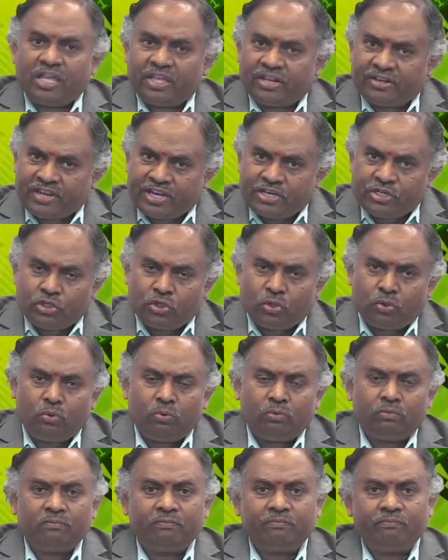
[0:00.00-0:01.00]

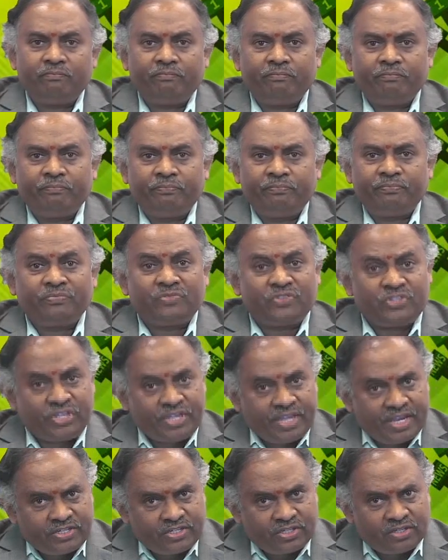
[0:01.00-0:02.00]
radio,
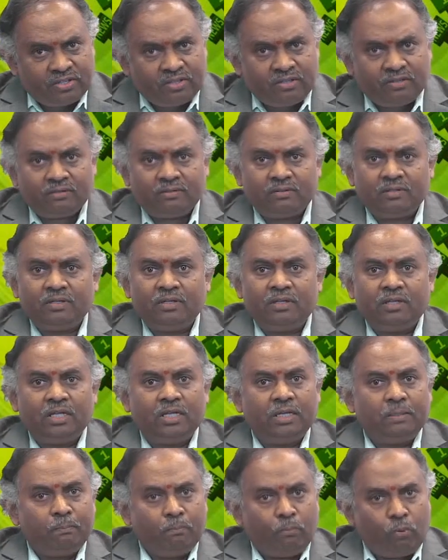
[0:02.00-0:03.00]
theatre,
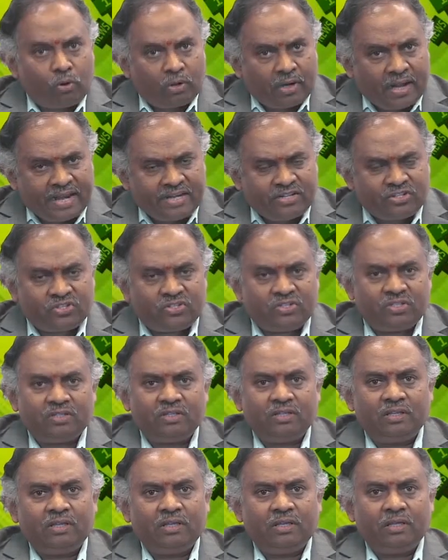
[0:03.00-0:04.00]
booklets,
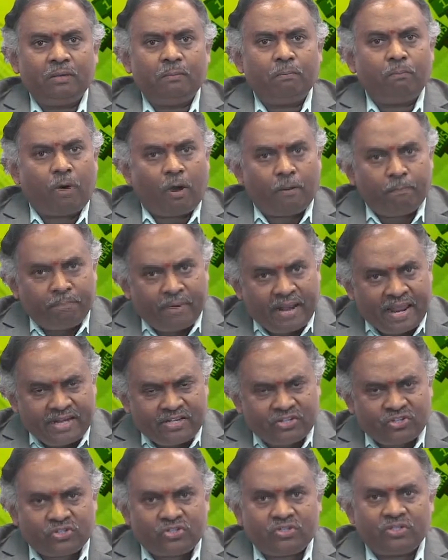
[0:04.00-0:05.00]

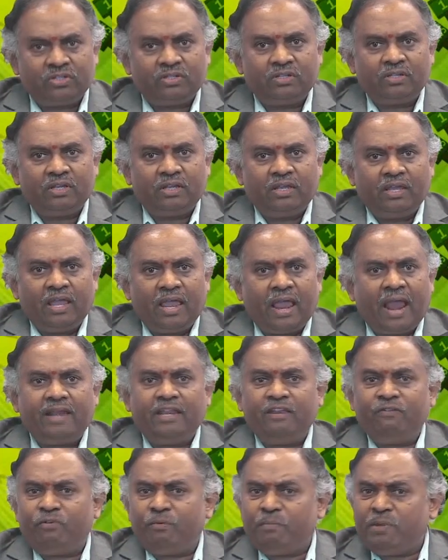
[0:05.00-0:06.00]
pamphlets
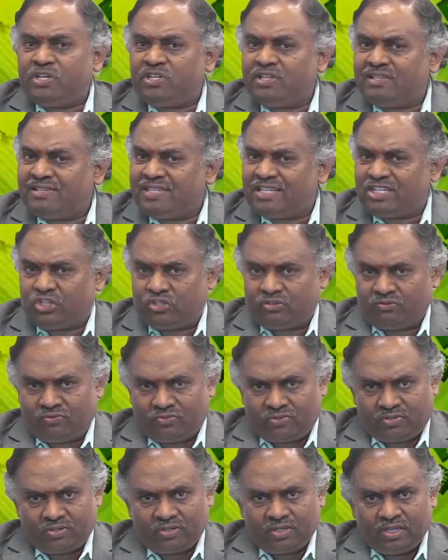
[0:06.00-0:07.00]
and information
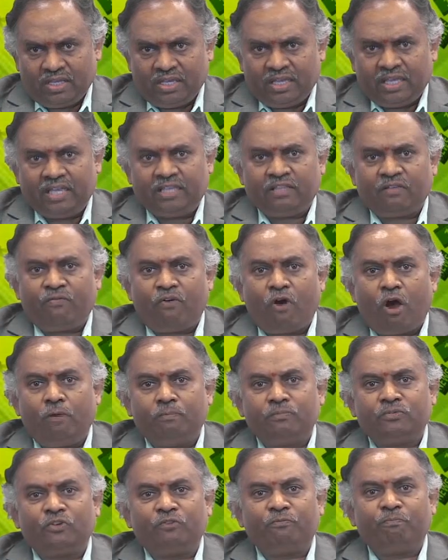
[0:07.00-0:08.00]
sessions in the
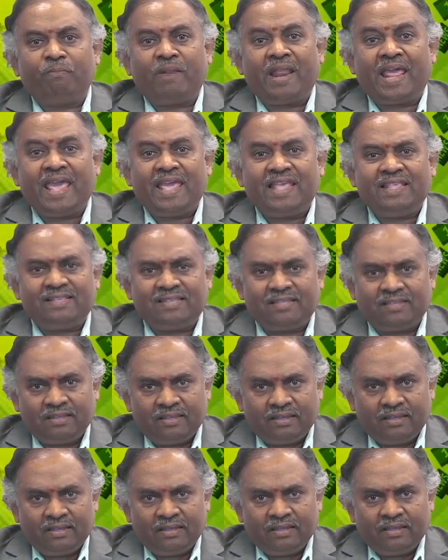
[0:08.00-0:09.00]
forms of plays
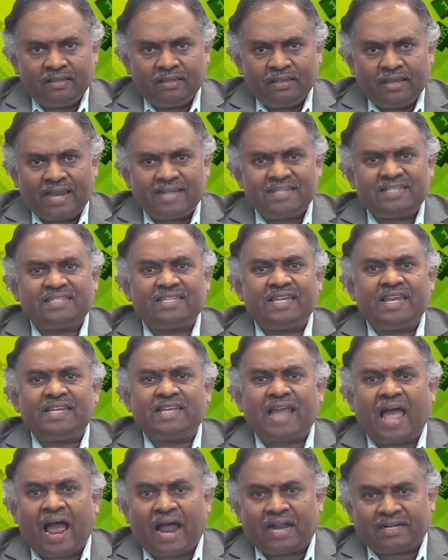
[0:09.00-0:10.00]
and
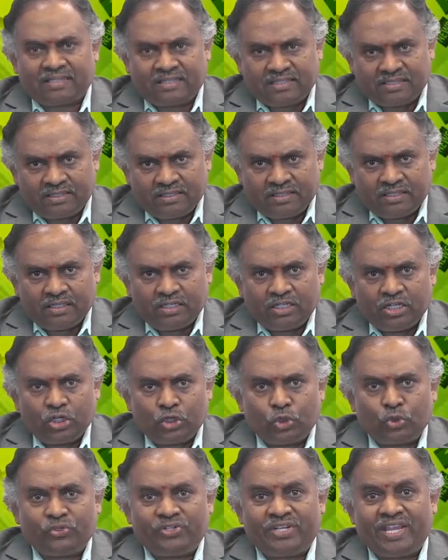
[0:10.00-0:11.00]
street art
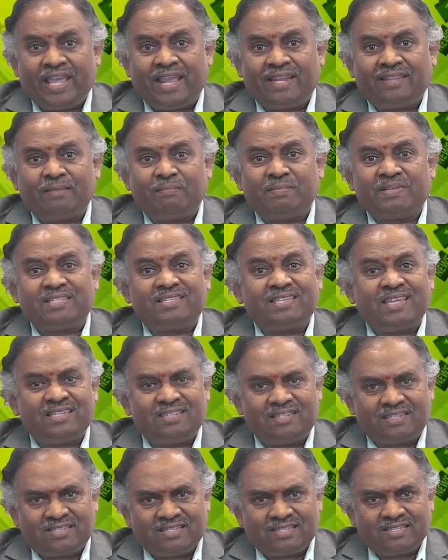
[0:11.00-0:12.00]
to share the
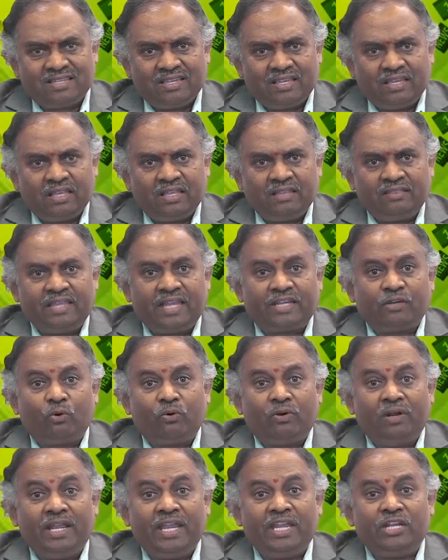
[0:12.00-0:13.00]
messages that
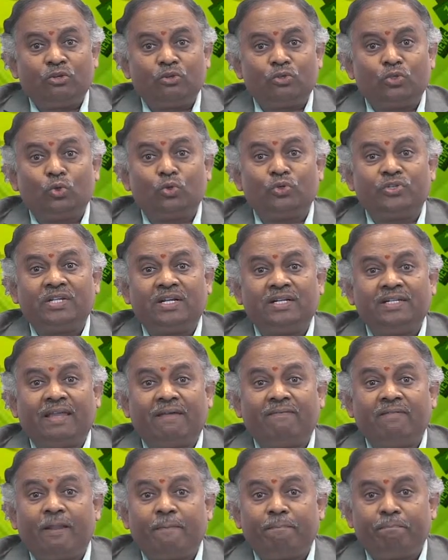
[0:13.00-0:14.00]
could lead to social
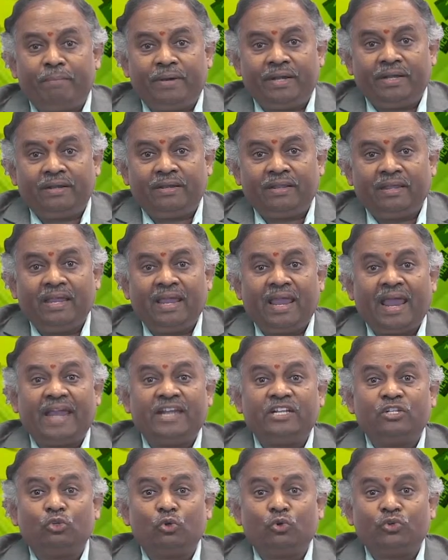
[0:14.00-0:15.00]
development
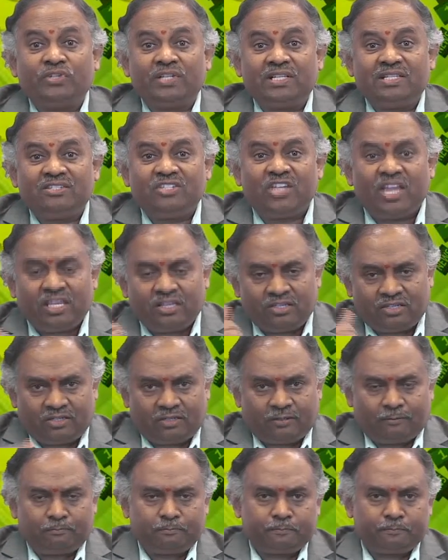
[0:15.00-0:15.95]
and social change.